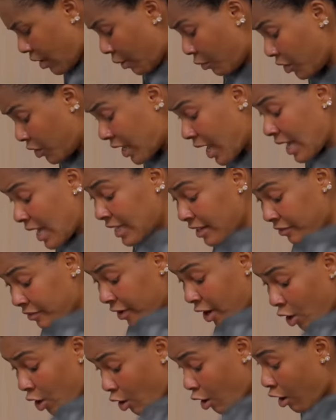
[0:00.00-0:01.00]
We get
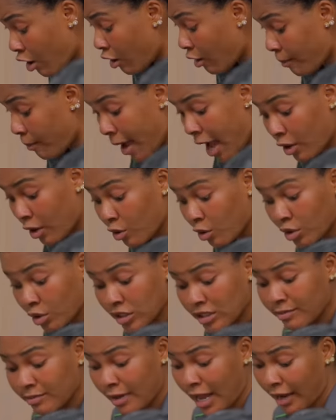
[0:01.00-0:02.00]
different color, but I go
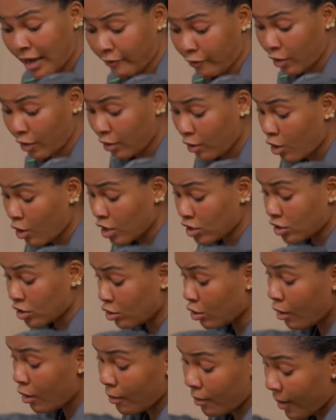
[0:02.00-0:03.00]
use black for you because you
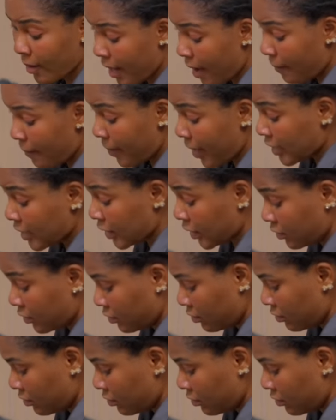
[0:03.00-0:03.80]
know be better person.